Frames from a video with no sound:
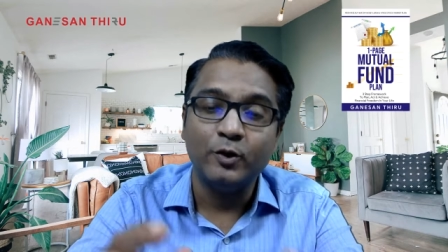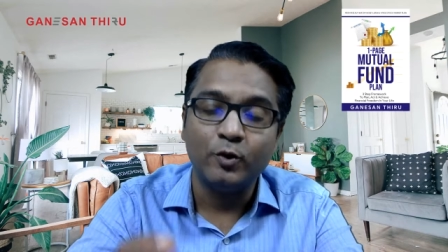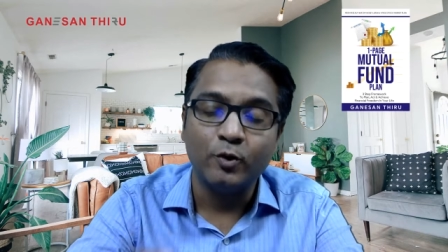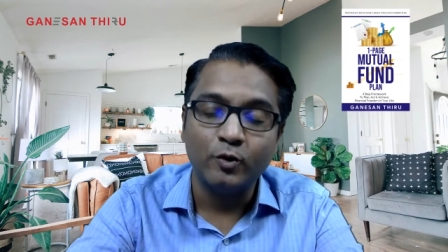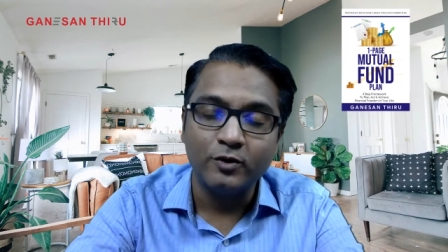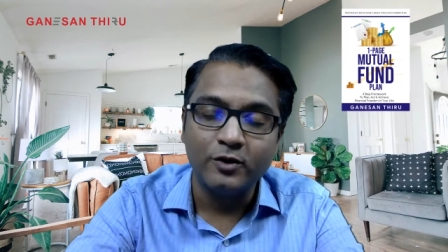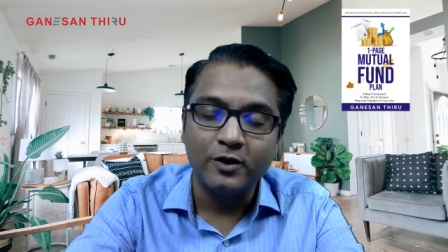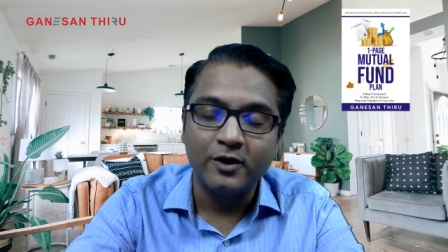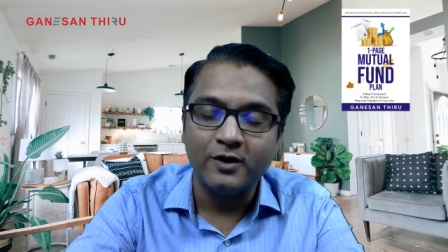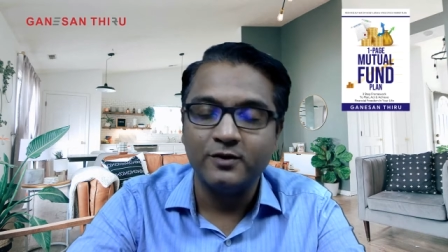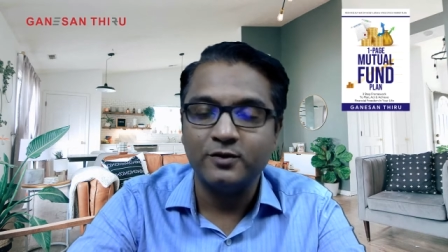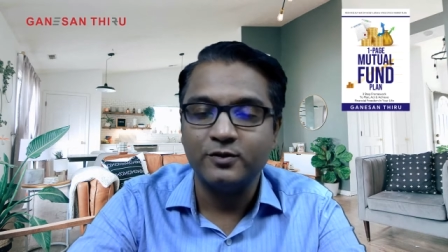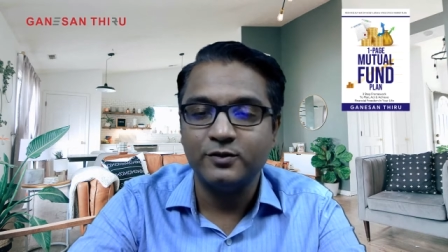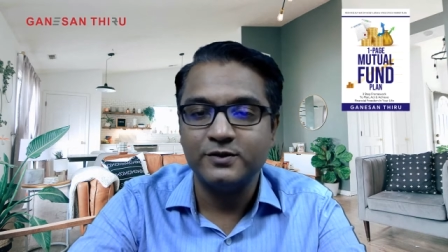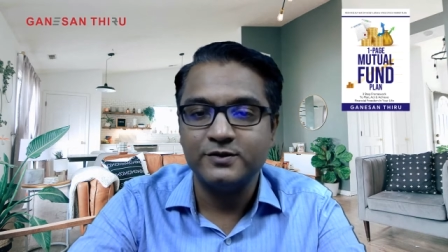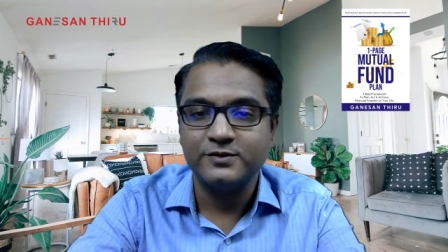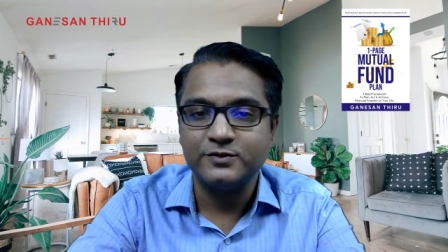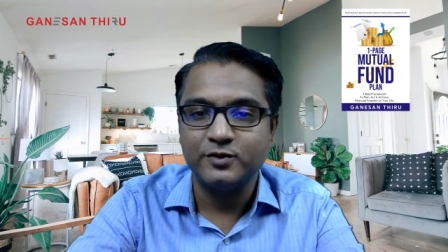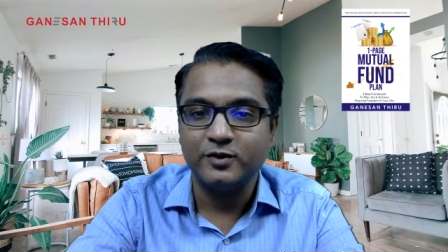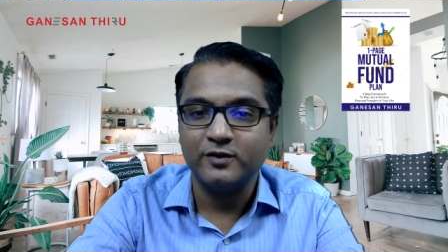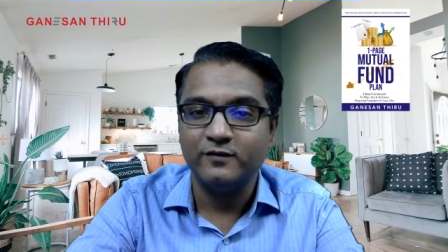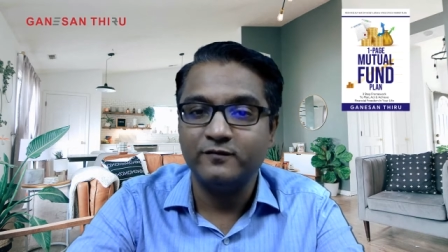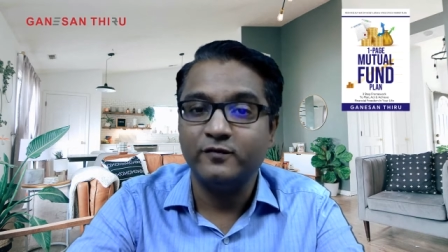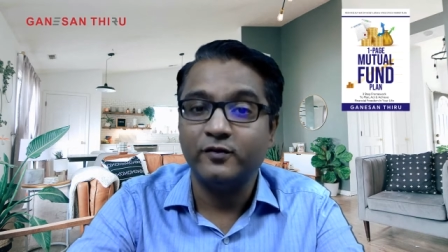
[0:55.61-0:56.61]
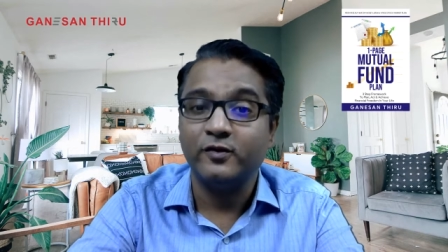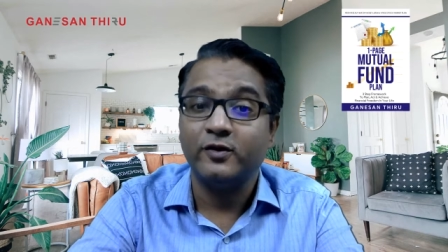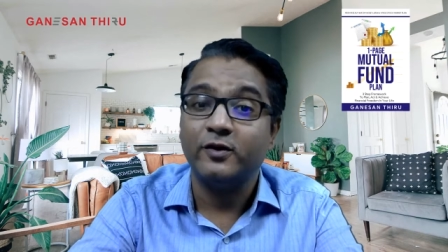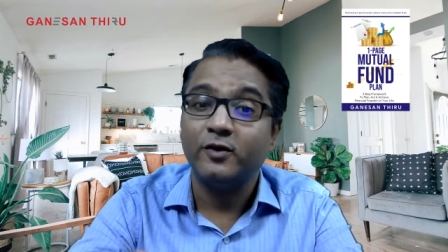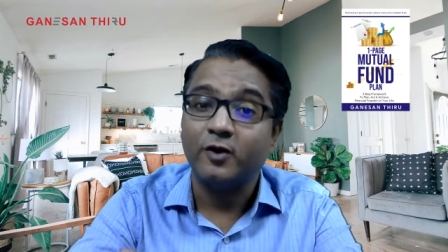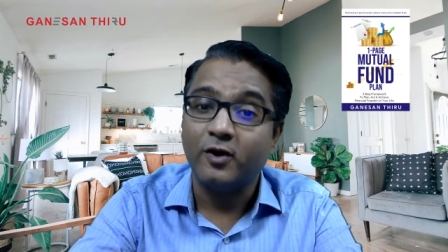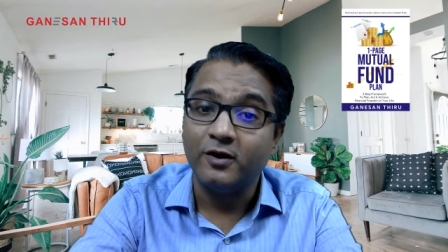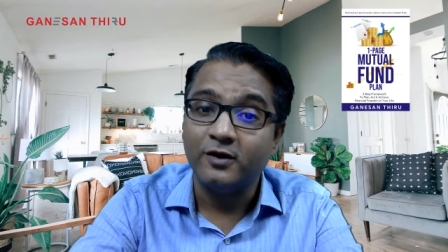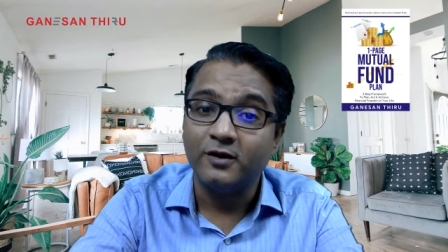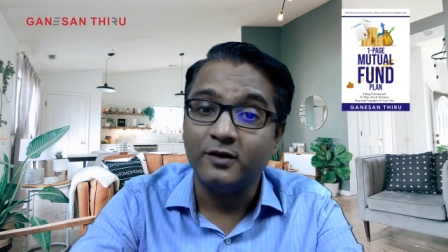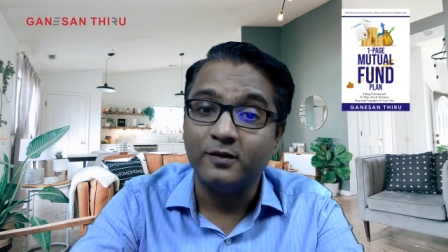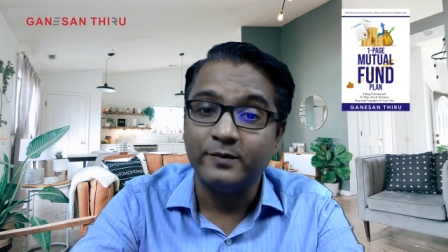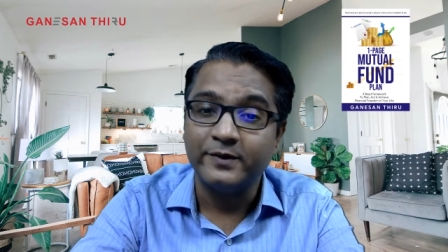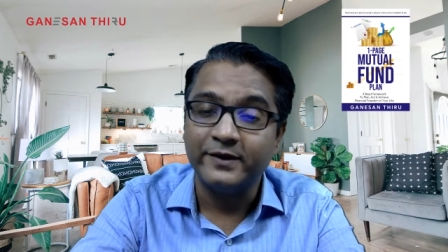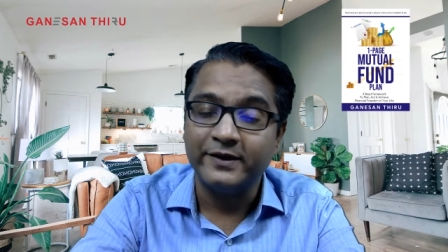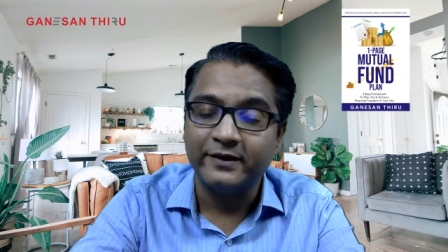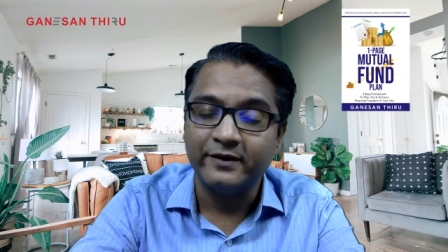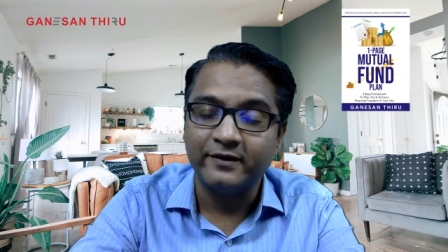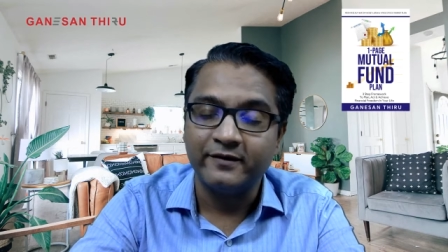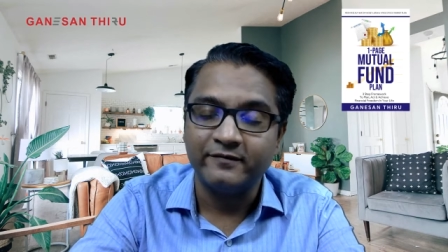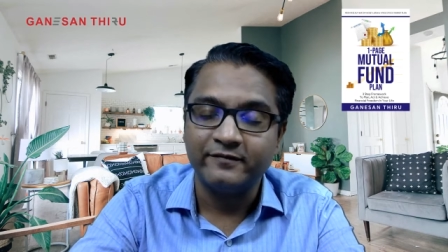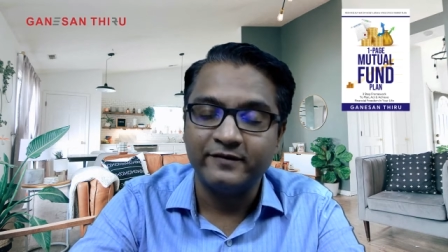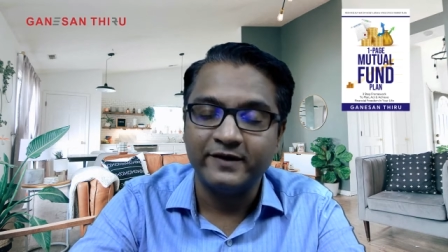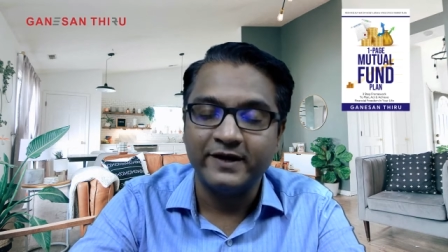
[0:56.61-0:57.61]
hold on to the stock for a longer
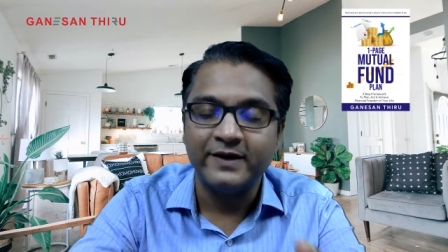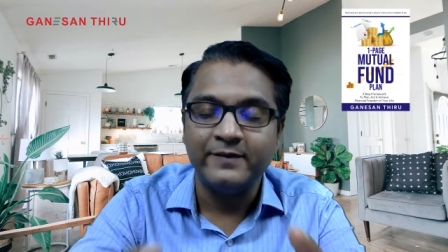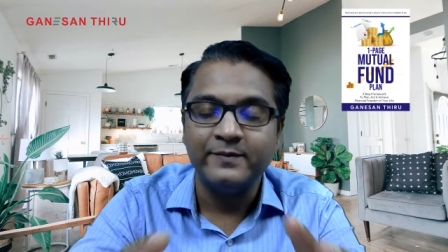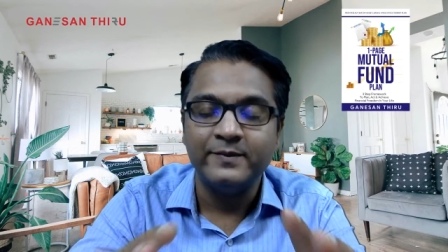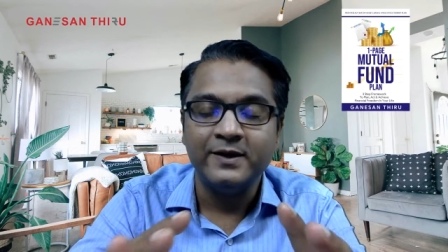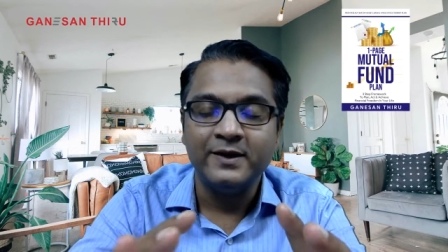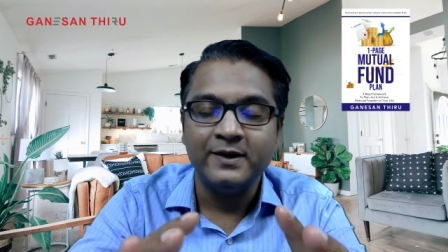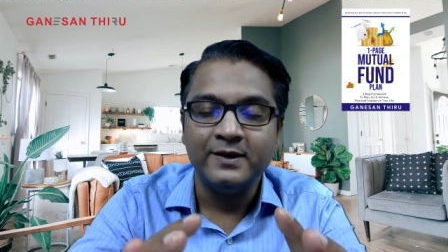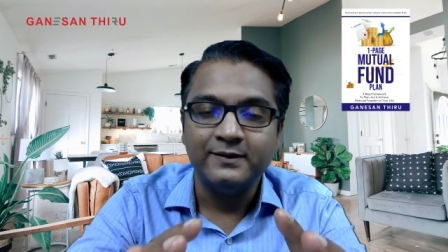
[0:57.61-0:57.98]
period of time.